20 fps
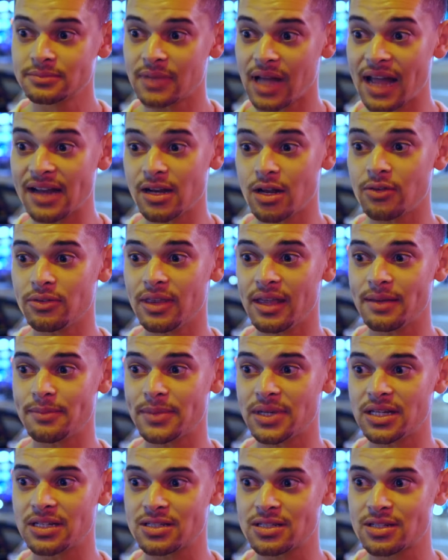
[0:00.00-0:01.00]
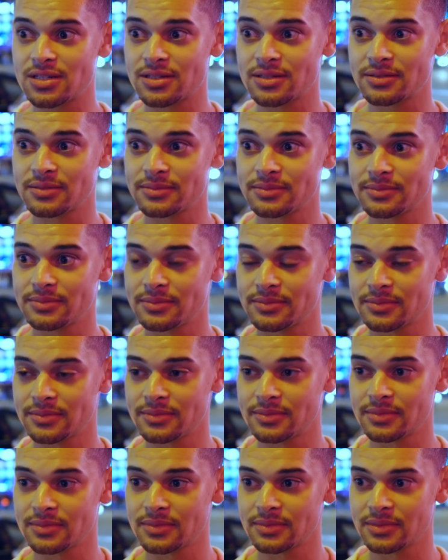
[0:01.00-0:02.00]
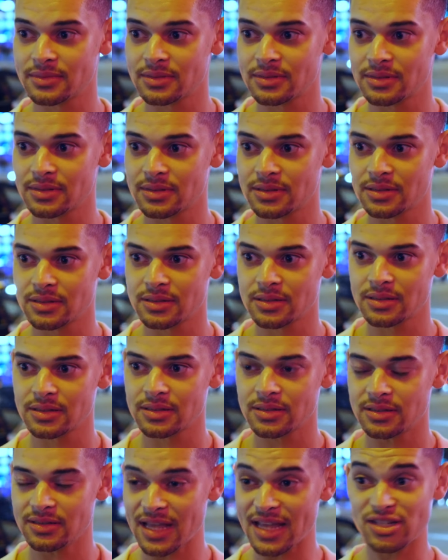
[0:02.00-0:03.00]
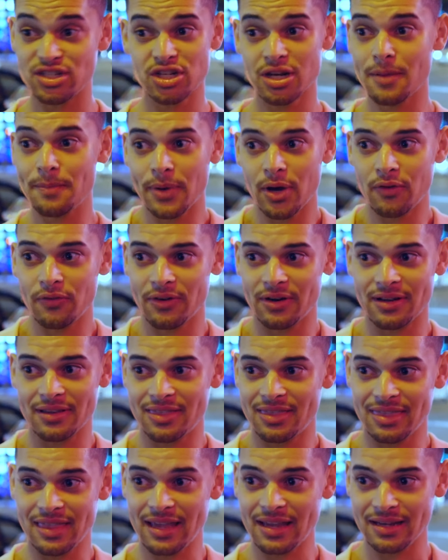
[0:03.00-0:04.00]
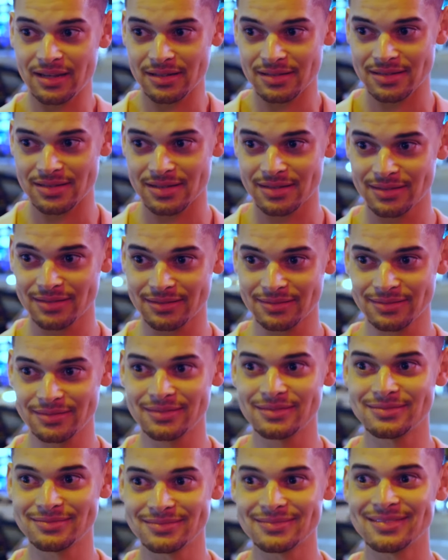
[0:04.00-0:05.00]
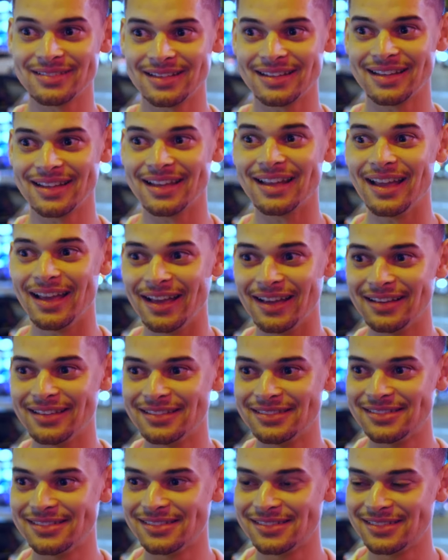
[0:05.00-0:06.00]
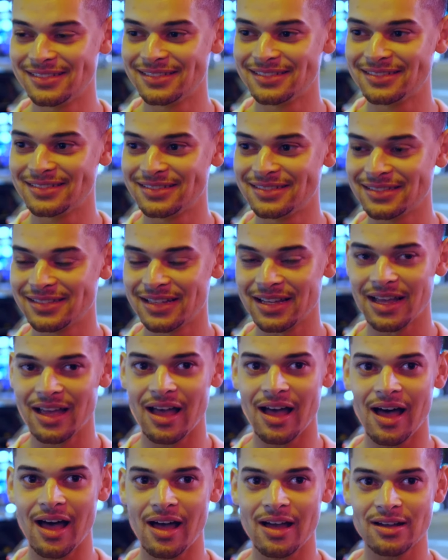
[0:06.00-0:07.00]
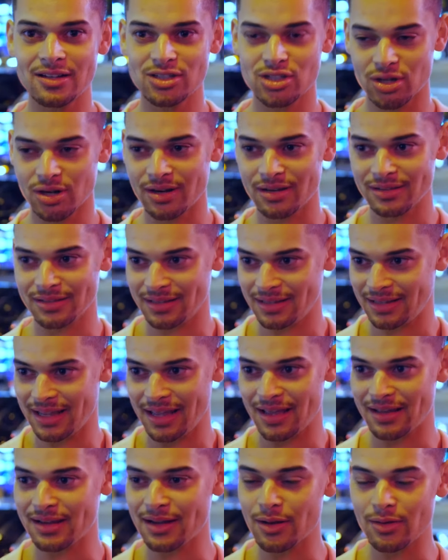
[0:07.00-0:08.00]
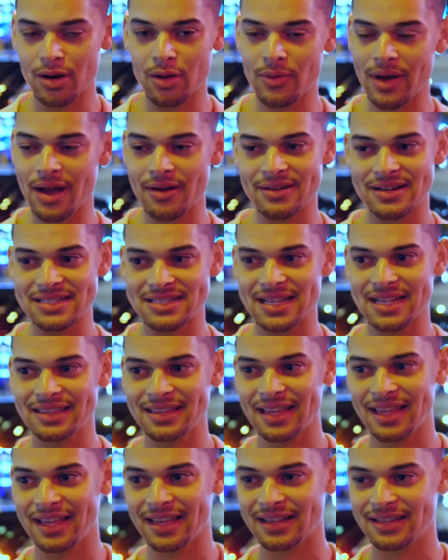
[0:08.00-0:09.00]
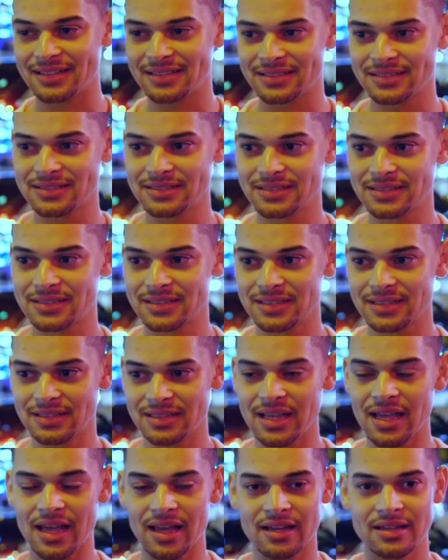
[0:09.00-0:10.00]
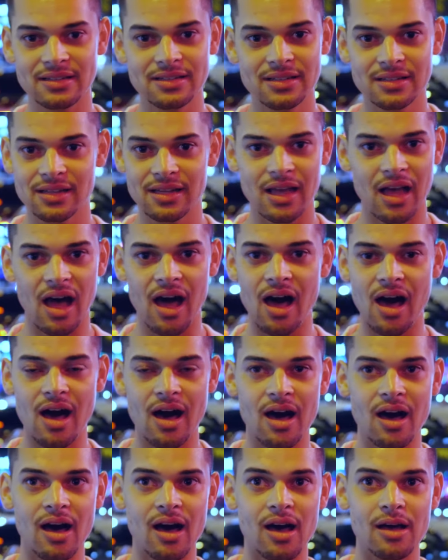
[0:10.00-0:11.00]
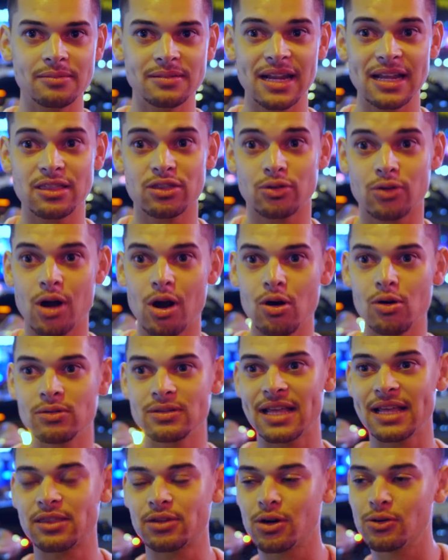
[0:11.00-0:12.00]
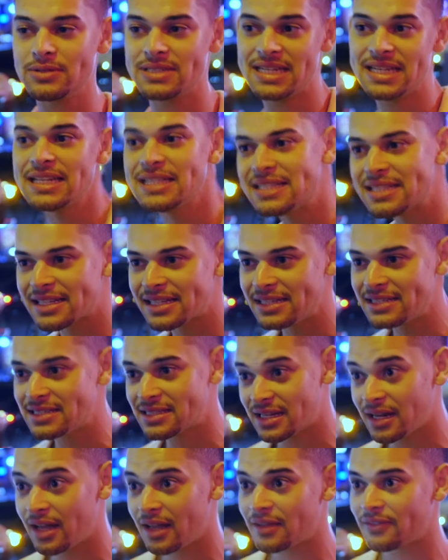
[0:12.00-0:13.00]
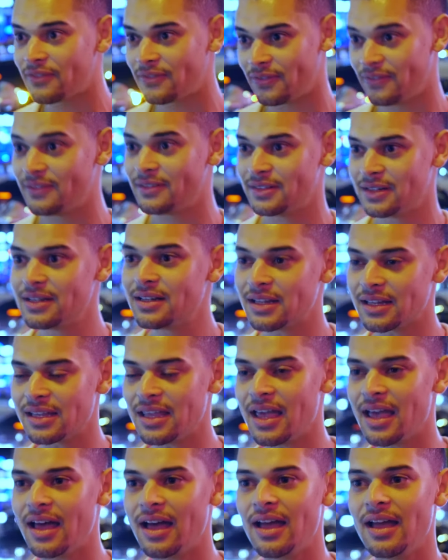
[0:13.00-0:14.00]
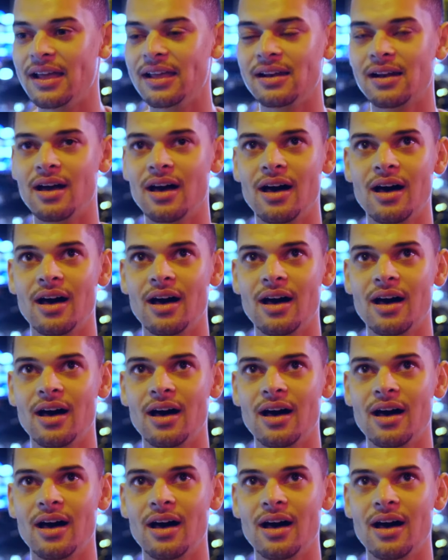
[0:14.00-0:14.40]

I know that much. They do other stuff. They jump over things. Yep. Yeah. Talking about track, girl. Track. track. Tra yeah, no, I already said that. You already said that, yeah. Yeah. Um, they throw they throw disc and stuff. Yeah. Yeah, and